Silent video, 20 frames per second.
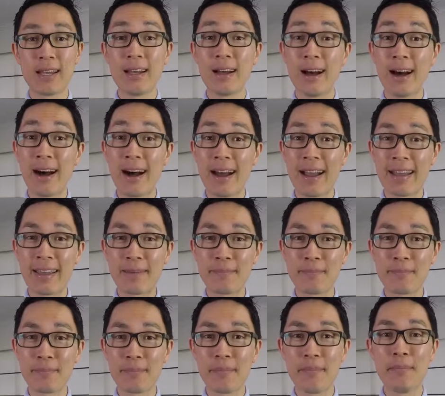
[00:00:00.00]
Hi,
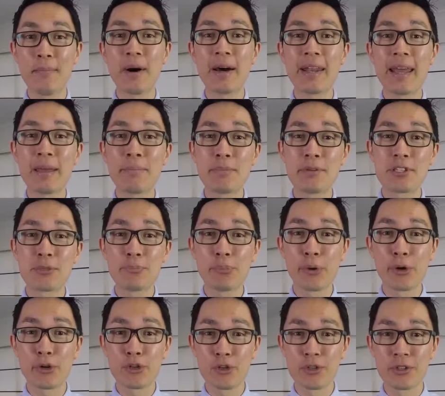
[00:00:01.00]
my name is
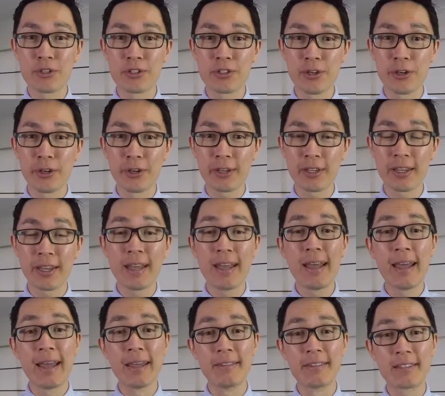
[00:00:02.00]
Bertrand Dirk,
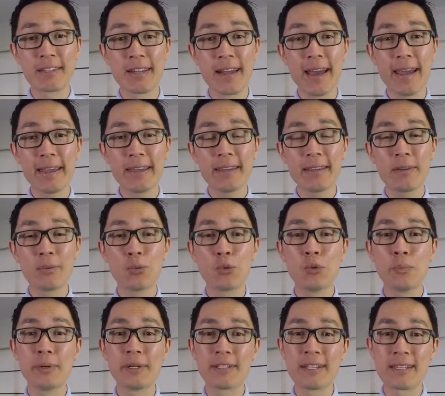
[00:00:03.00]
and today
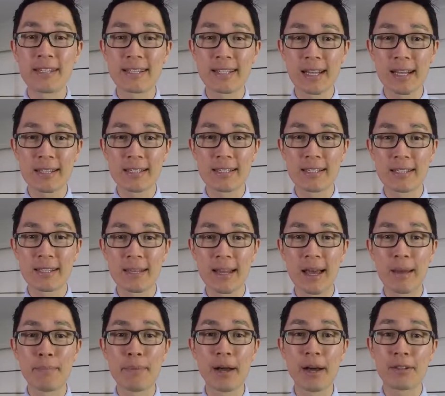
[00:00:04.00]
we'll be discussing
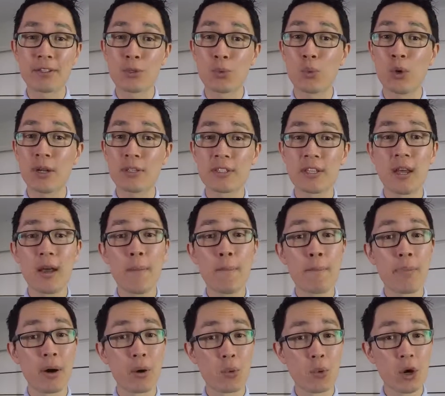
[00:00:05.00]
about what
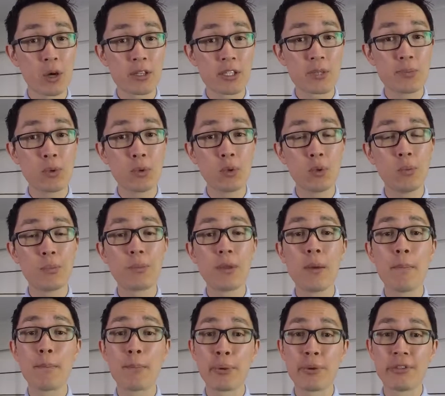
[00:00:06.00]
paroxysmal
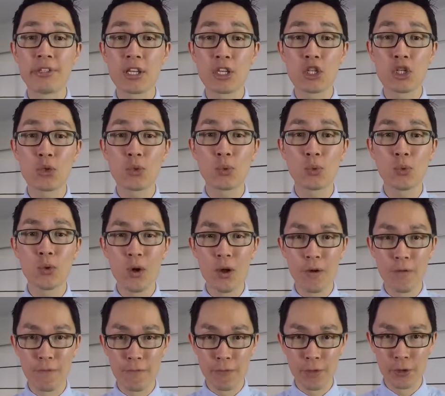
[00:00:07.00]
positional
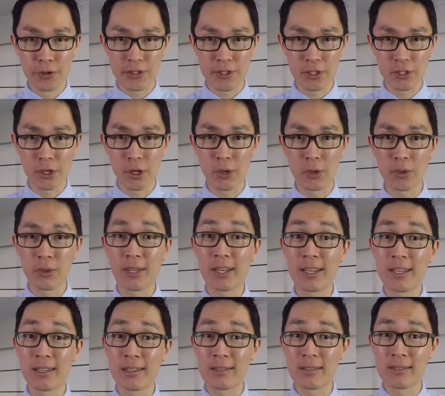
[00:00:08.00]
vertigo
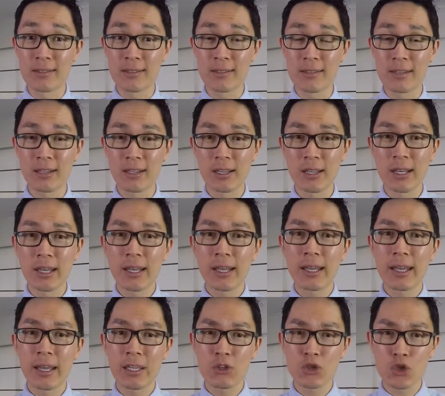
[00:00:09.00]
is.
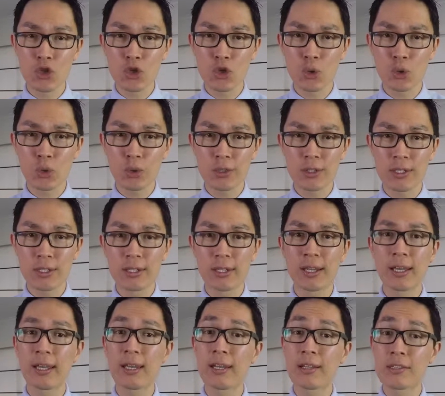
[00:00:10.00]
In short,
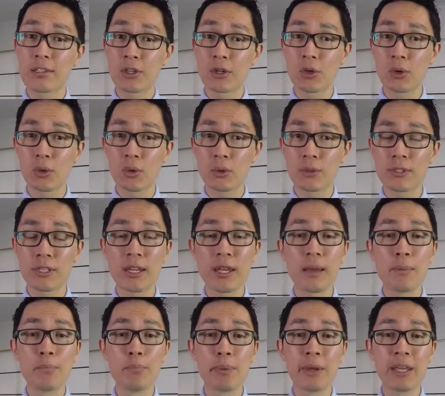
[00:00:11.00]
it is called
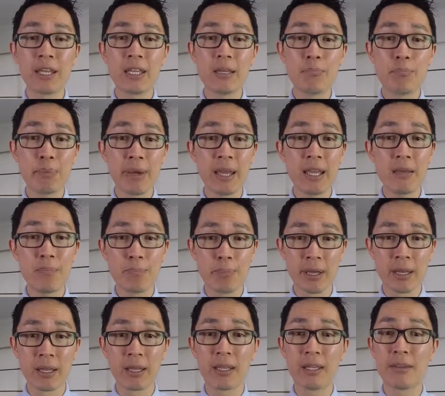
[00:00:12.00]

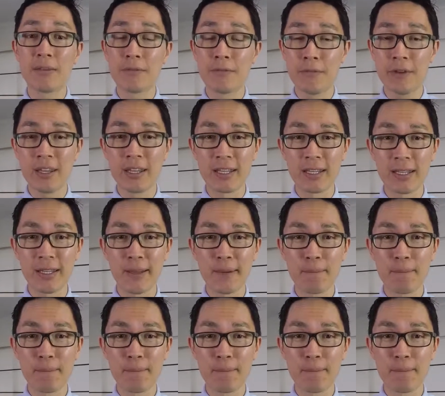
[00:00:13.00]
BPPV.